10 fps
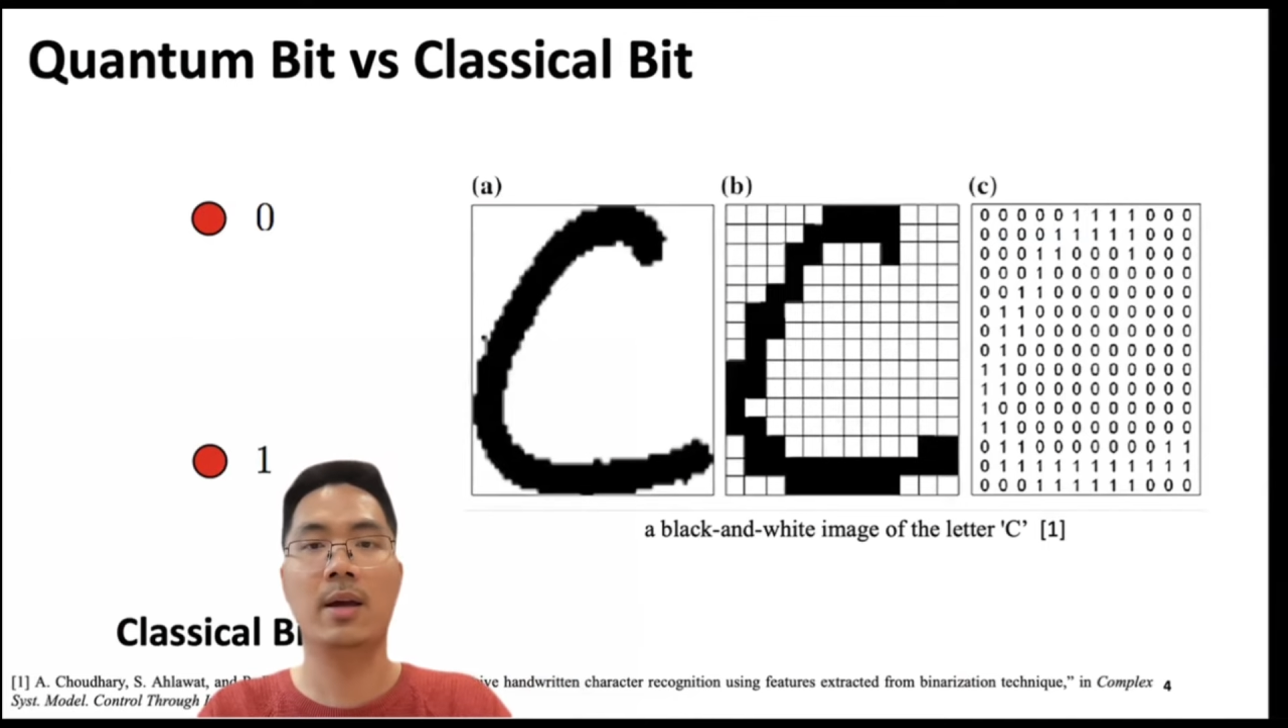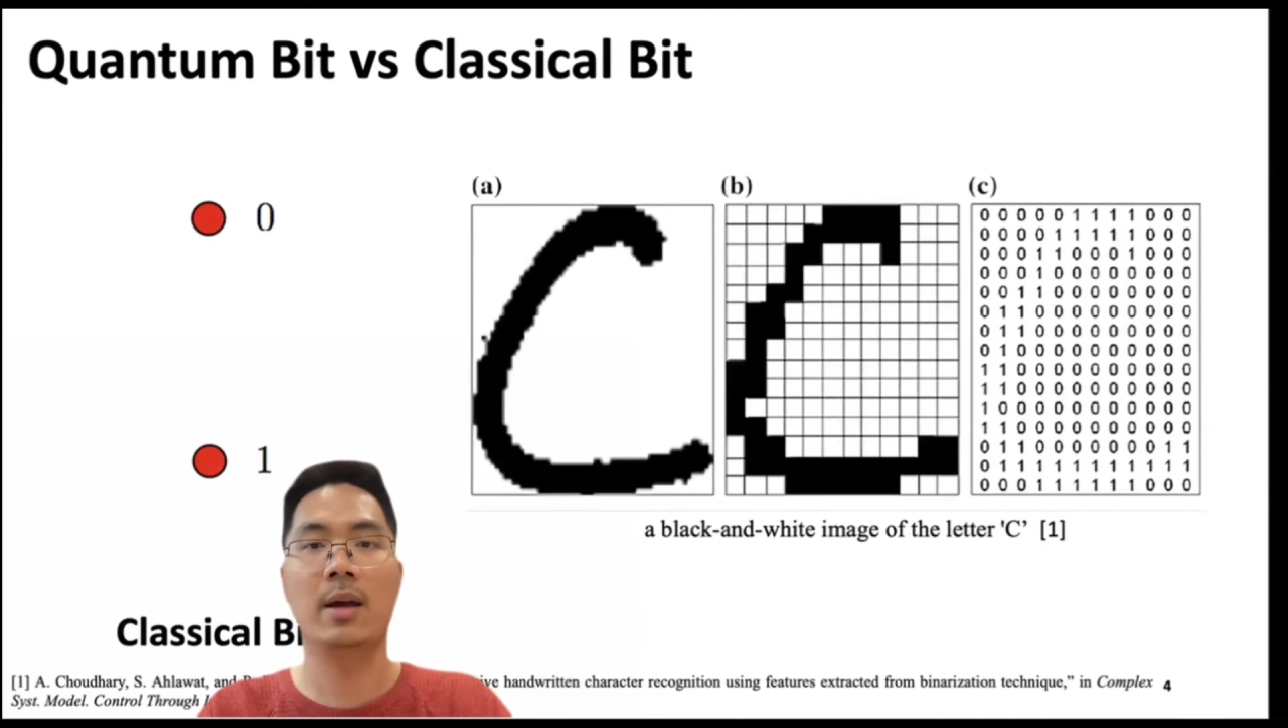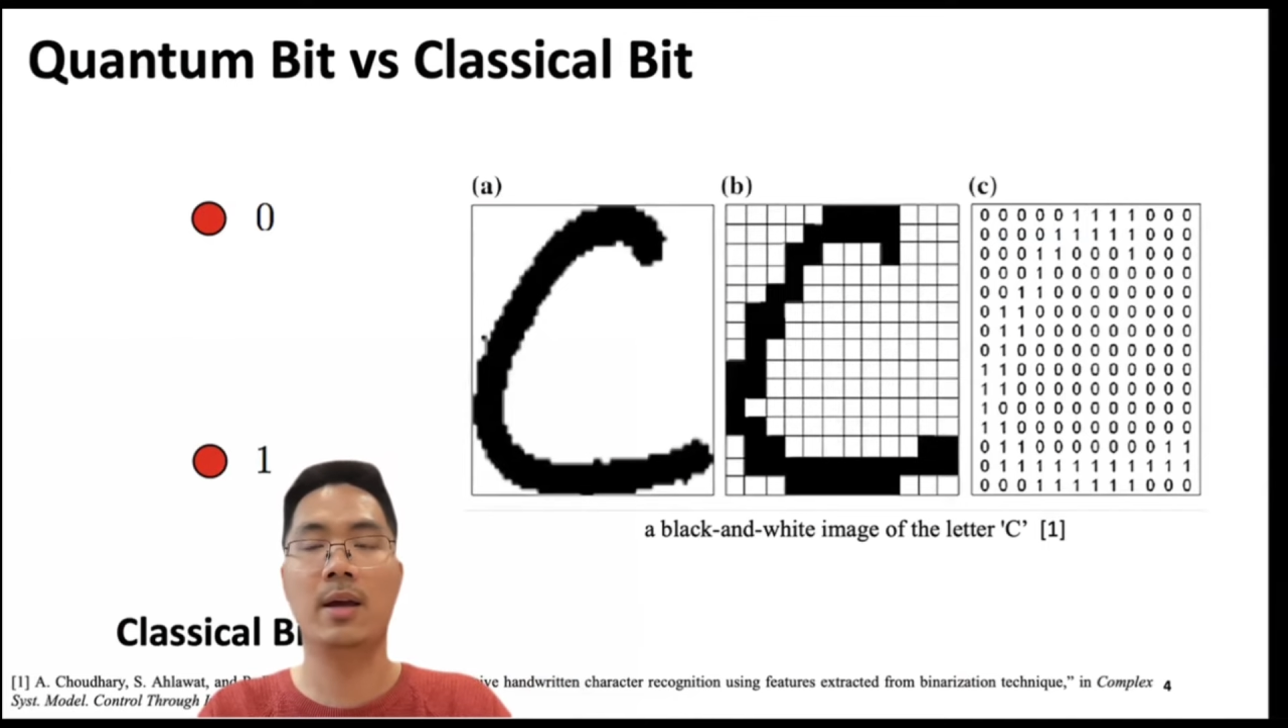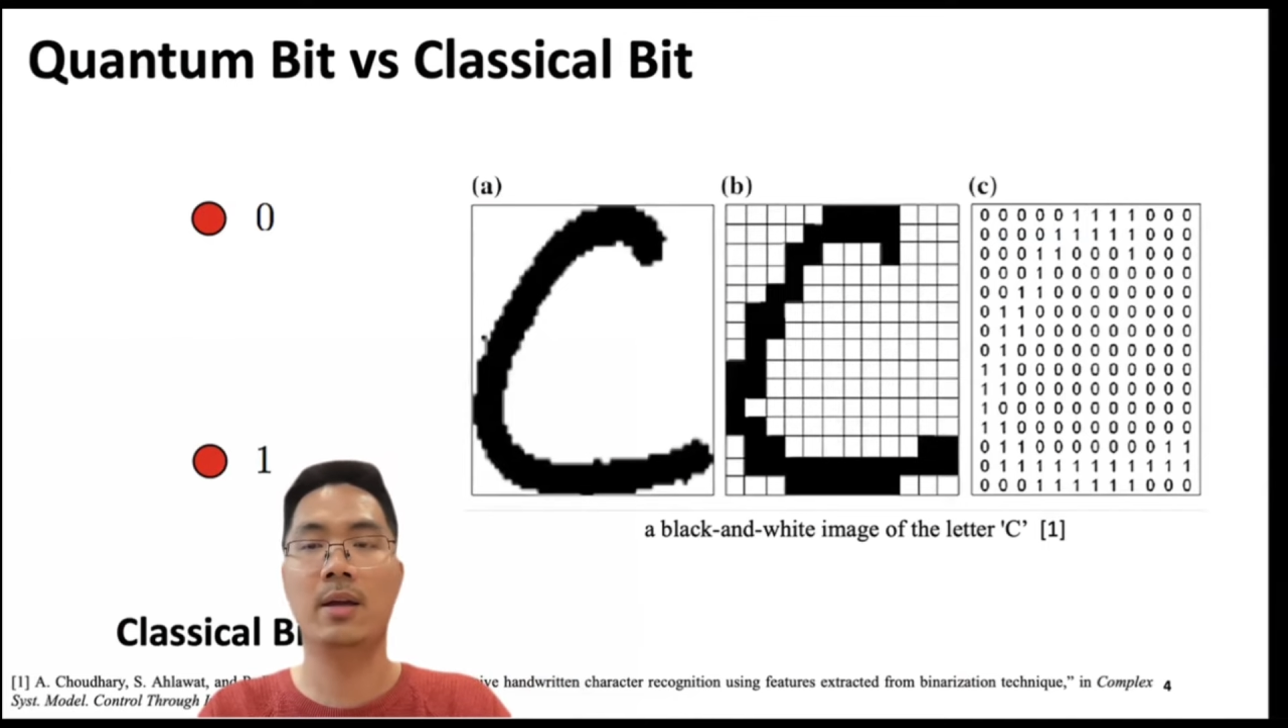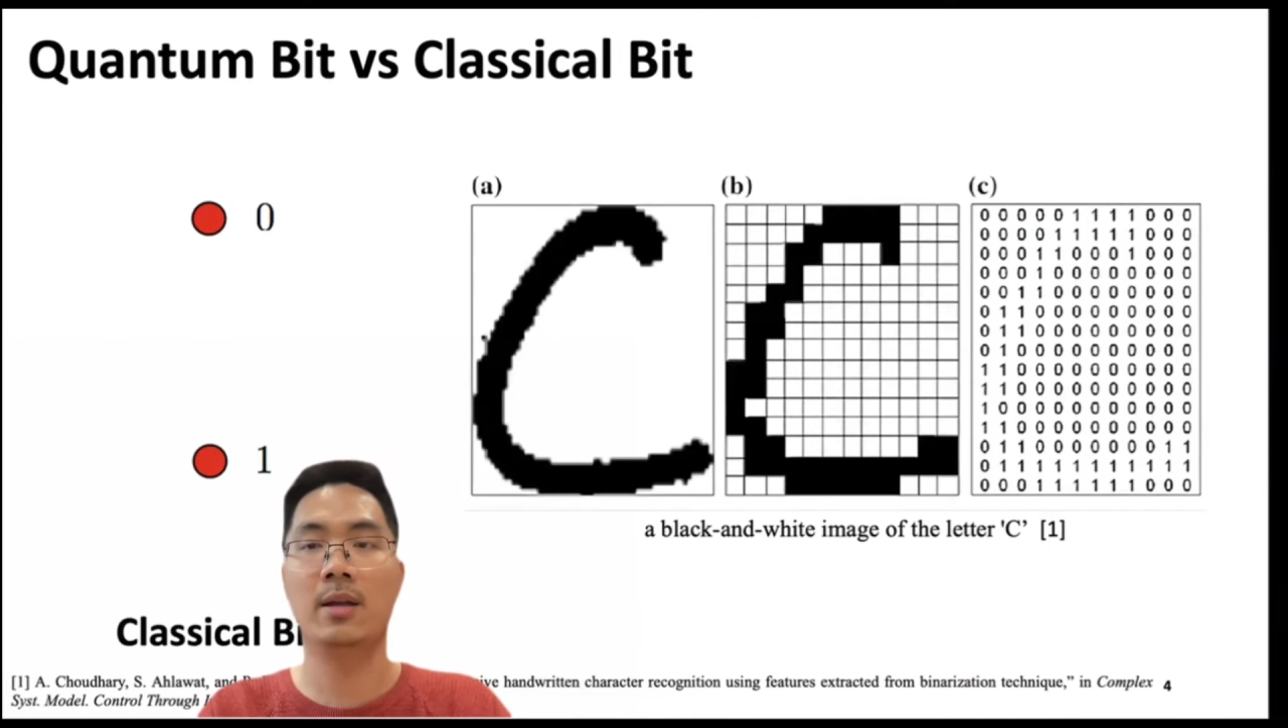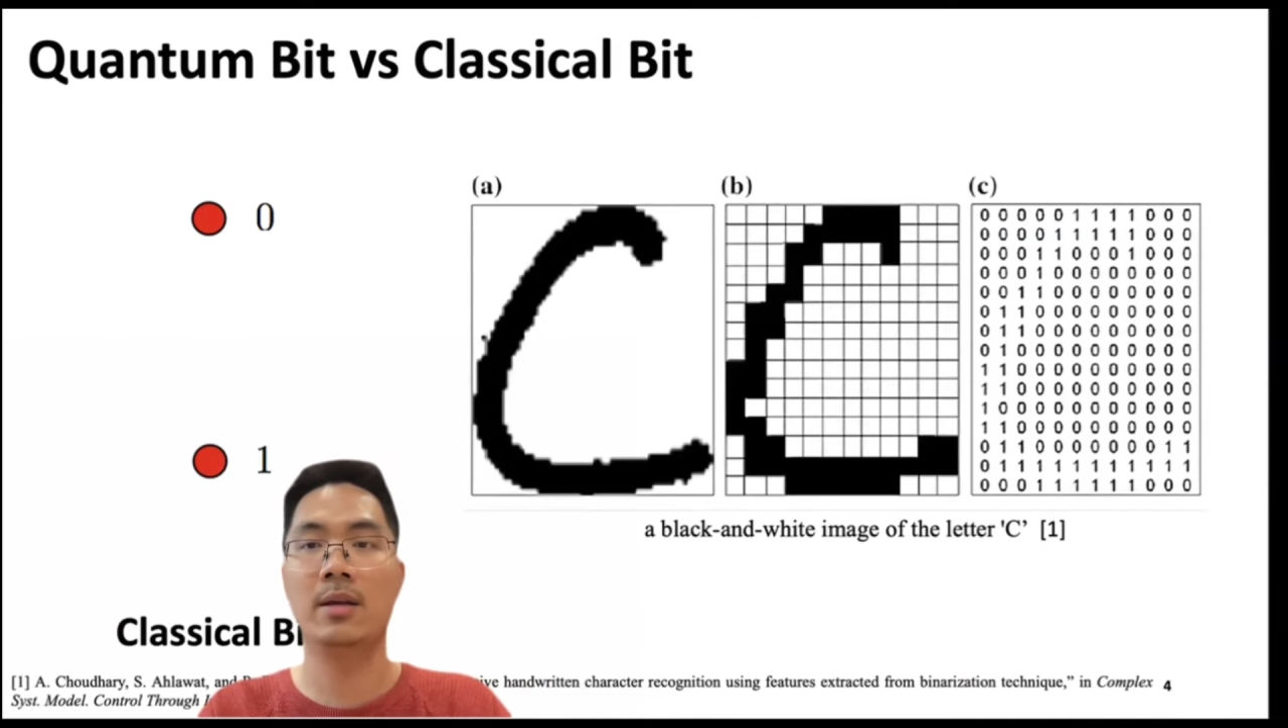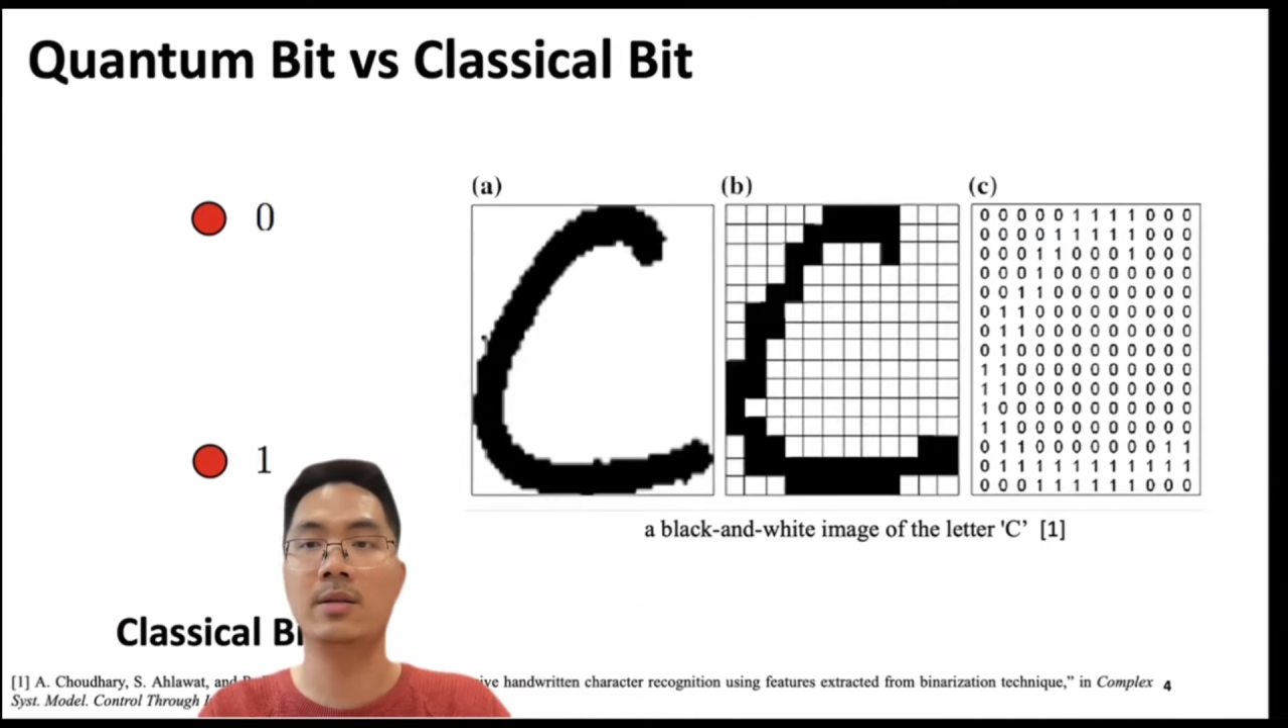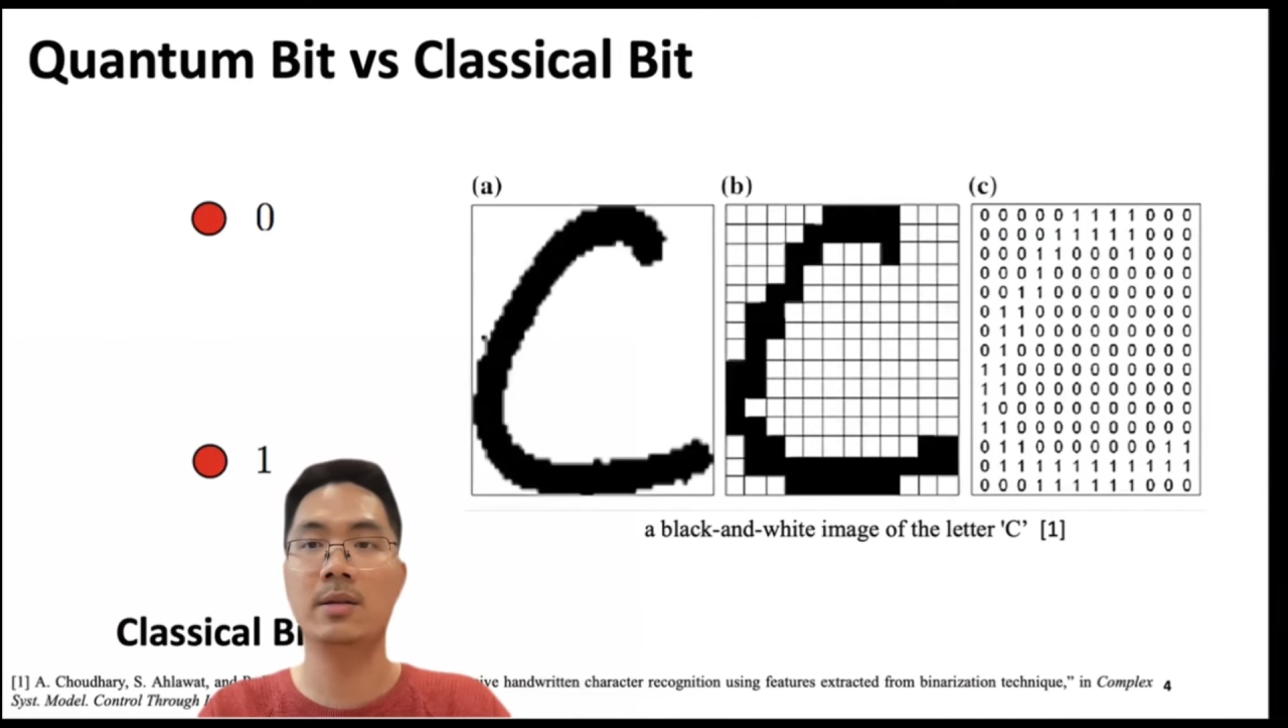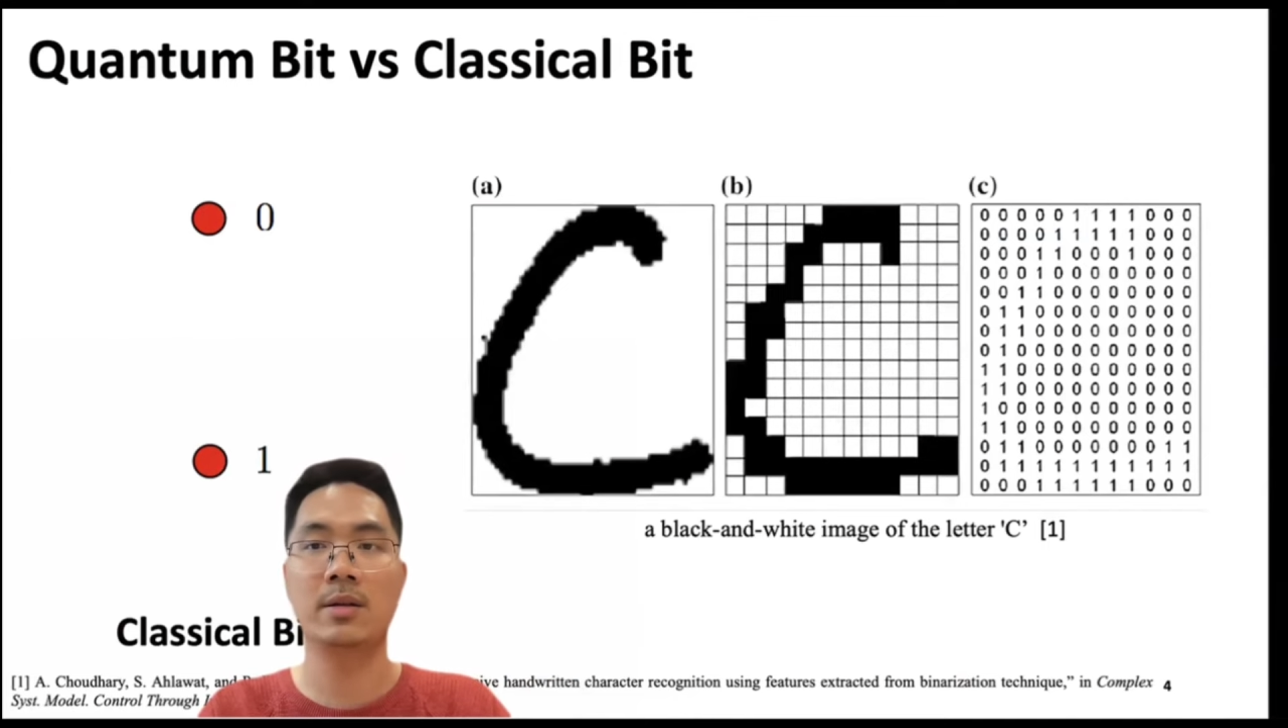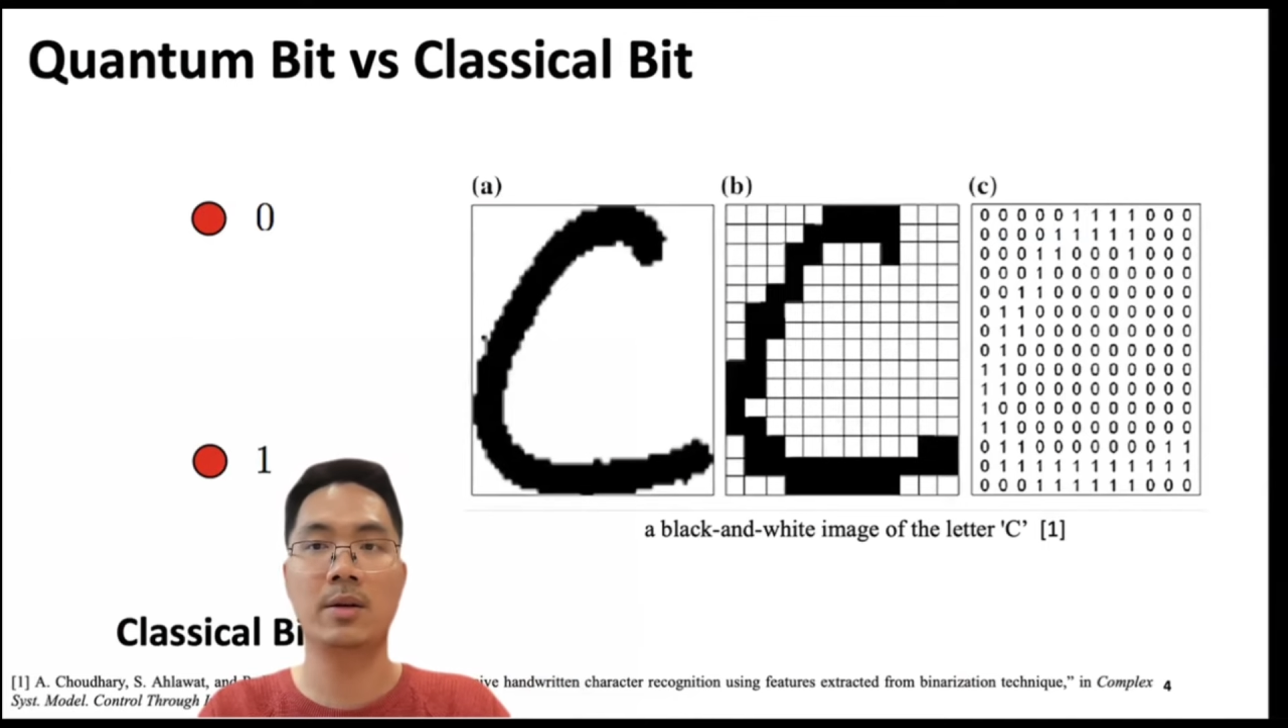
and it